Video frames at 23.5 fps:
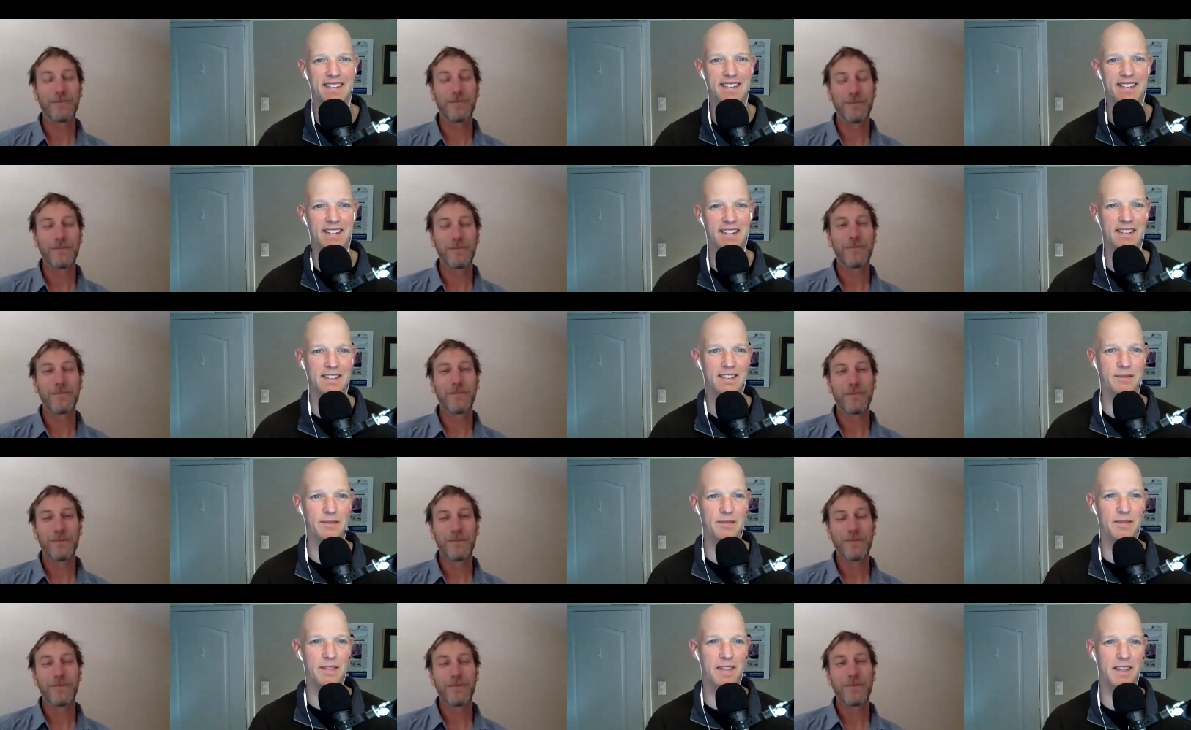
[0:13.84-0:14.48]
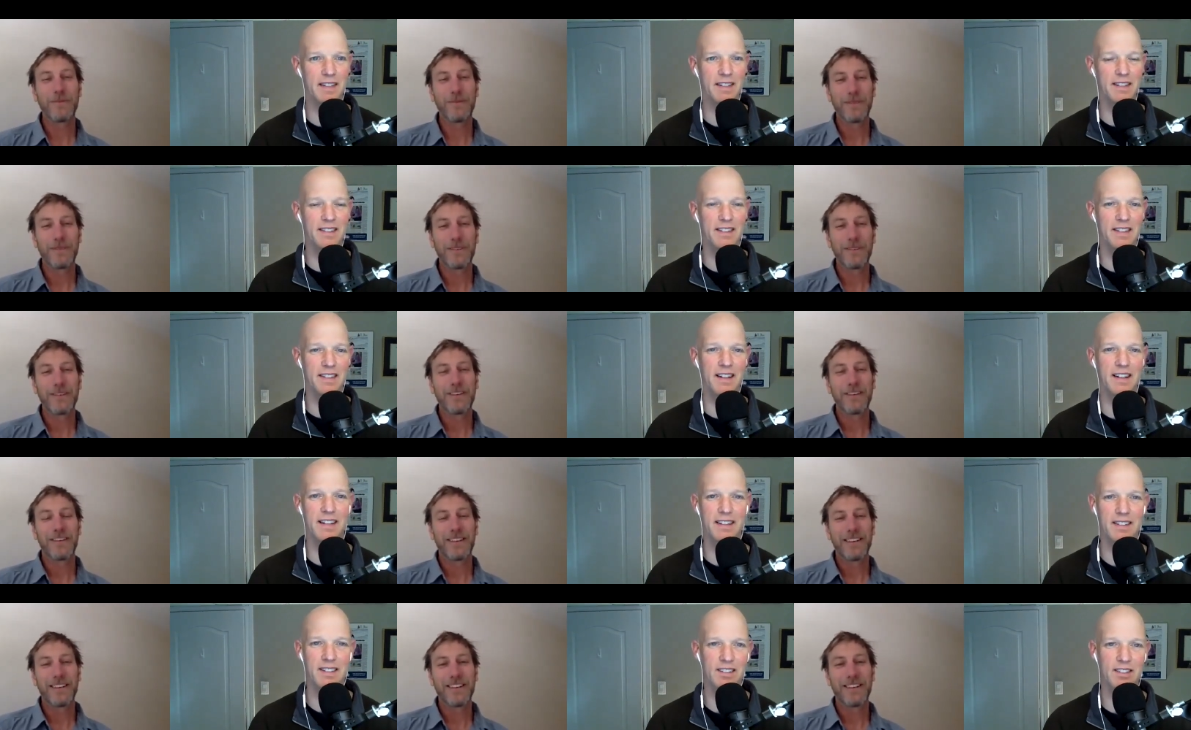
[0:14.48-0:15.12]
Speaker 1: Awesome. Thanks.
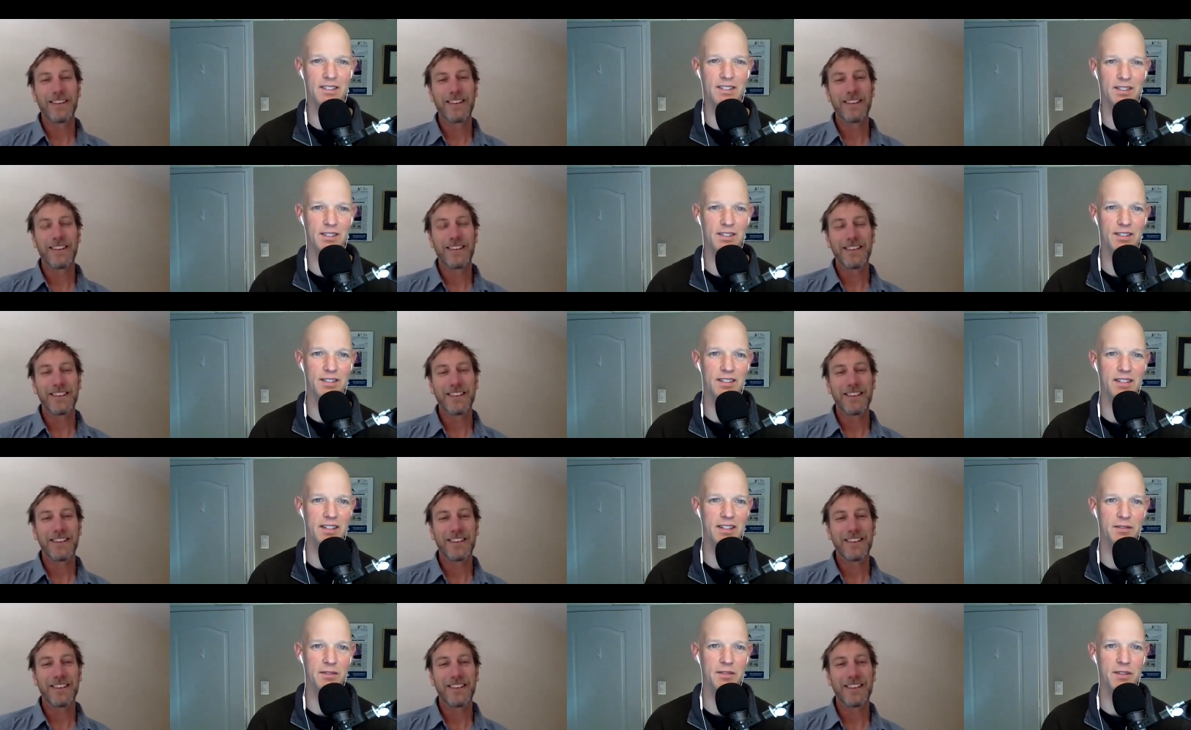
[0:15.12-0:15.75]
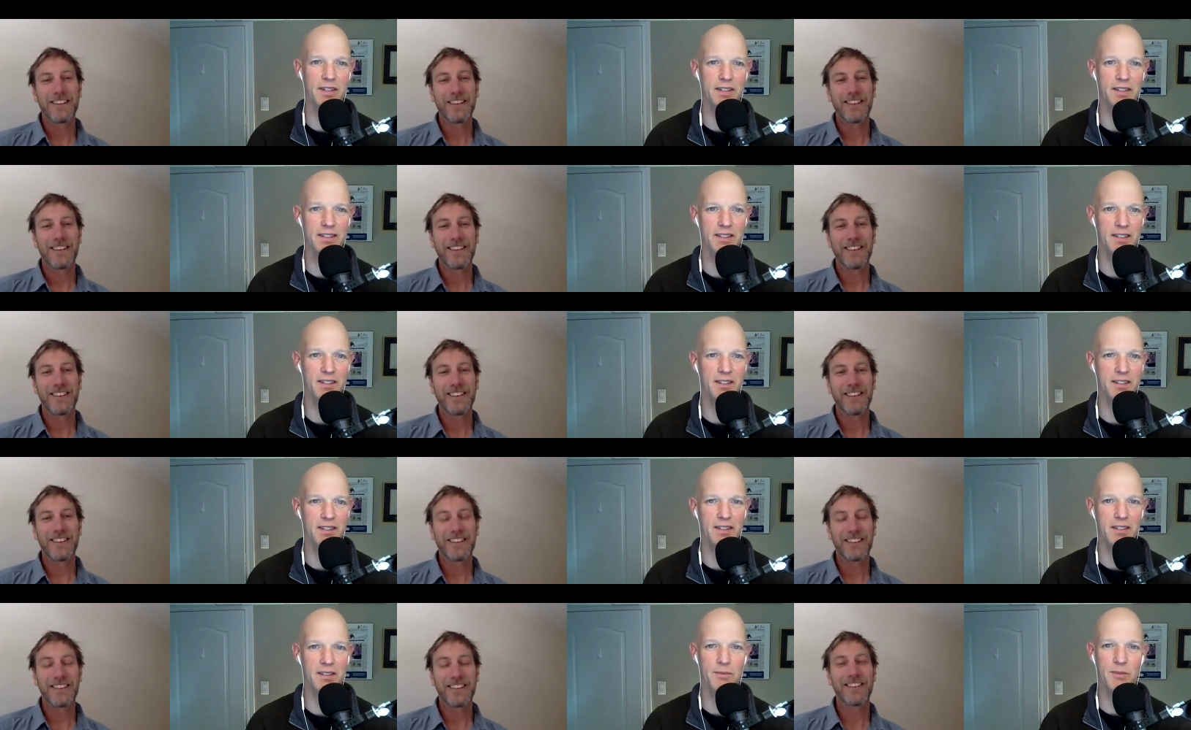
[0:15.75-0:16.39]
Yeah, it sure is a lot of fun.
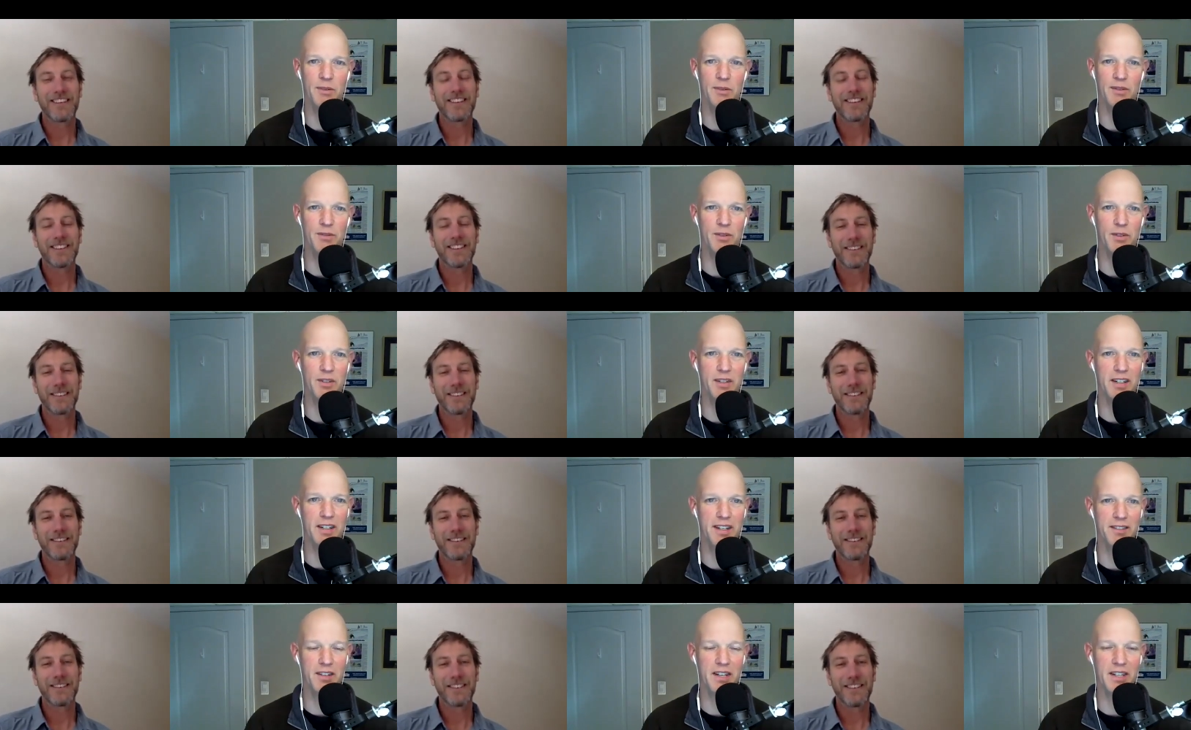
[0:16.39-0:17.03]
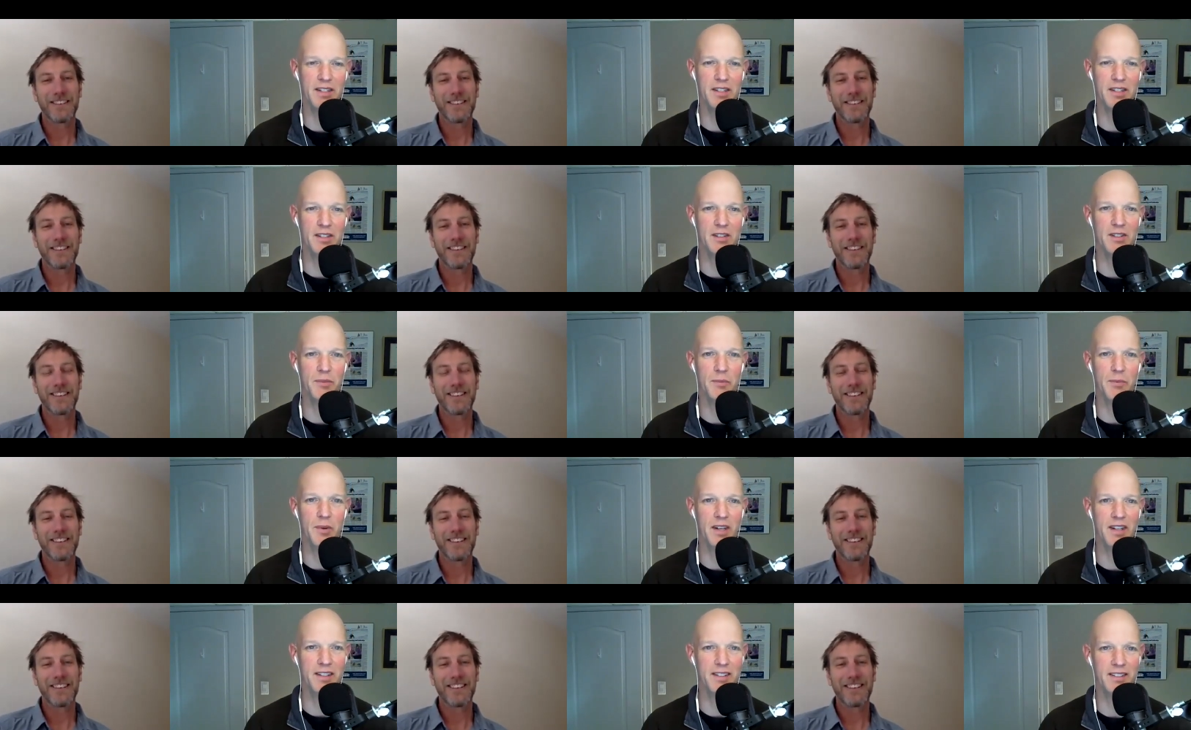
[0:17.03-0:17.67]
It's uh, it's more fun than I even
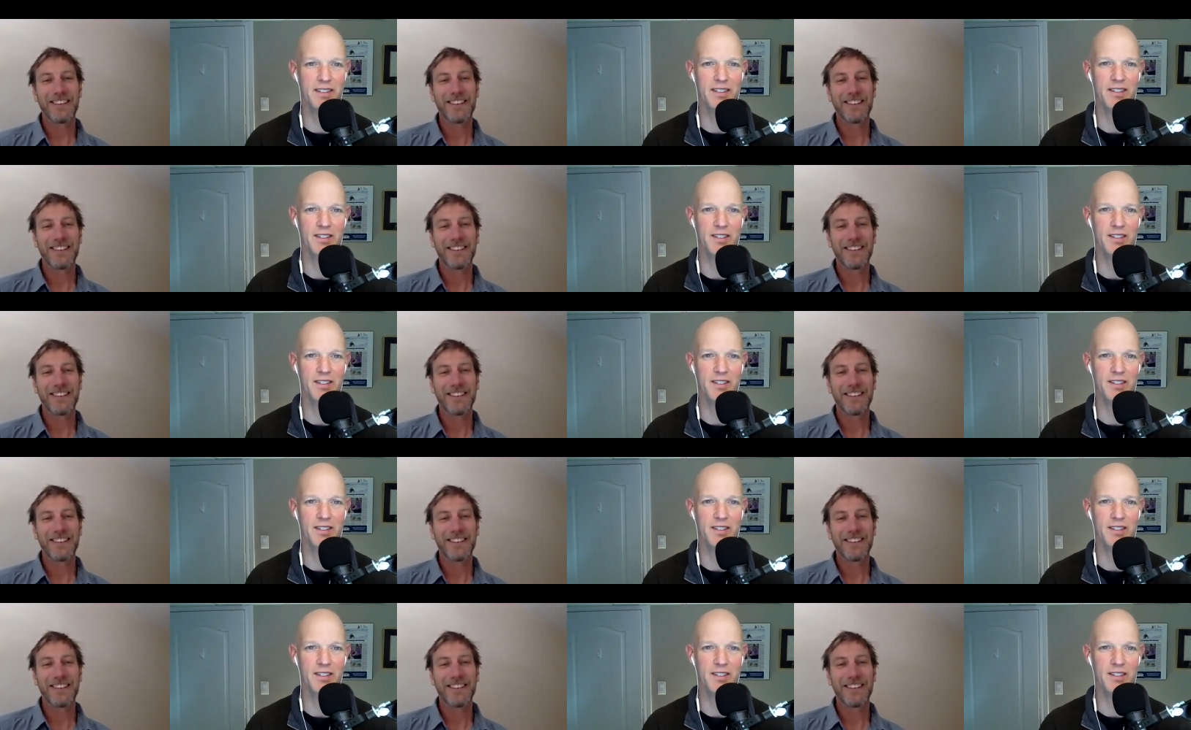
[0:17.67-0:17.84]
anticipated.